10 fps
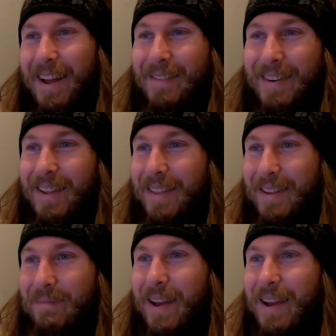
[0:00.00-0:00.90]
I have
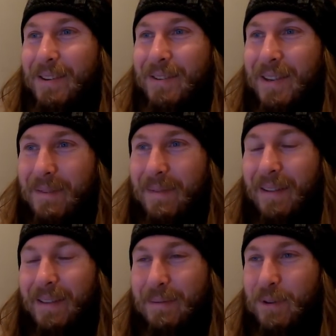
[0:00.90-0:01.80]
nothing bad to say
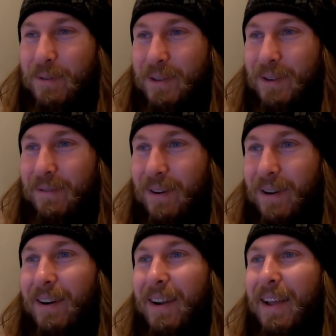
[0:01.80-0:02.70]
about this movie so
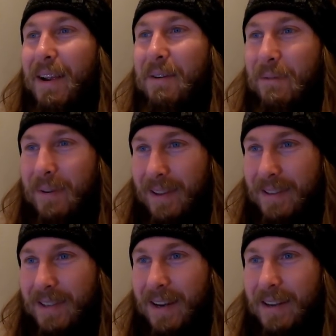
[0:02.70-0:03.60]
far. Really
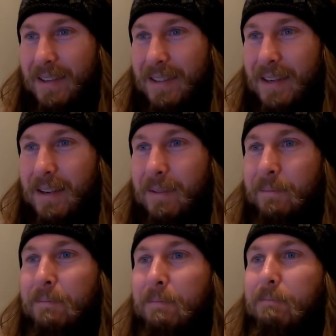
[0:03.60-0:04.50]
excited to see.
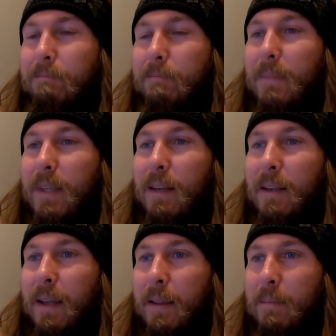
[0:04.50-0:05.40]

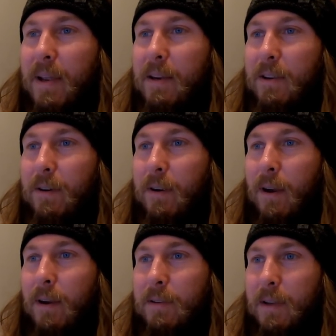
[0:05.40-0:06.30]
Yeah, the main
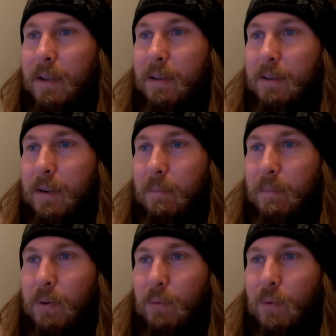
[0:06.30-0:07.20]
curiosity is going to
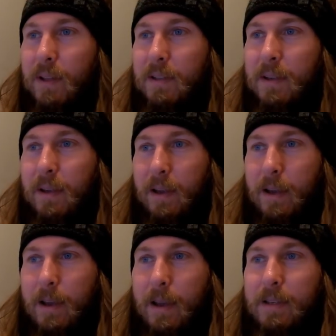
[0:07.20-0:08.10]
be what
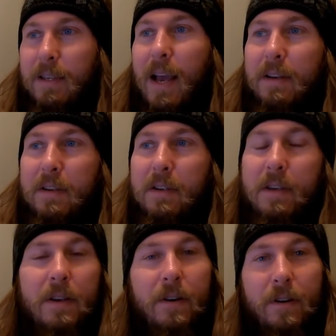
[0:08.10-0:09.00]
exact
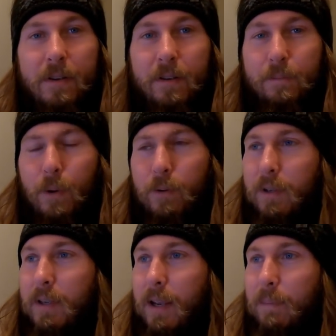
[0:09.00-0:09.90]
year this is
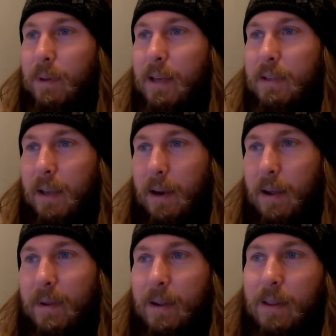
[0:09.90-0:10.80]
supposed to take place in.
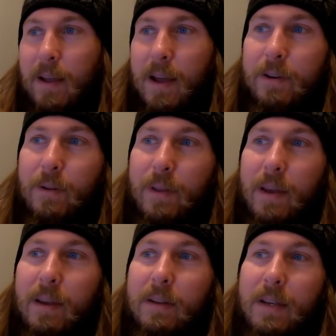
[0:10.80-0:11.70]
I'm inclined to
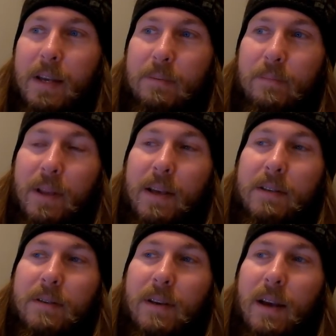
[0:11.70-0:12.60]
think it takes
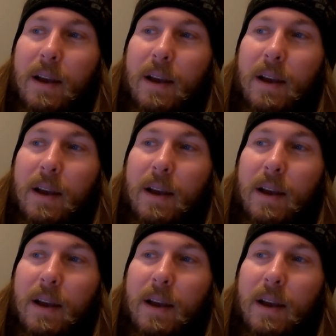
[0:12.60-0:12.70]
place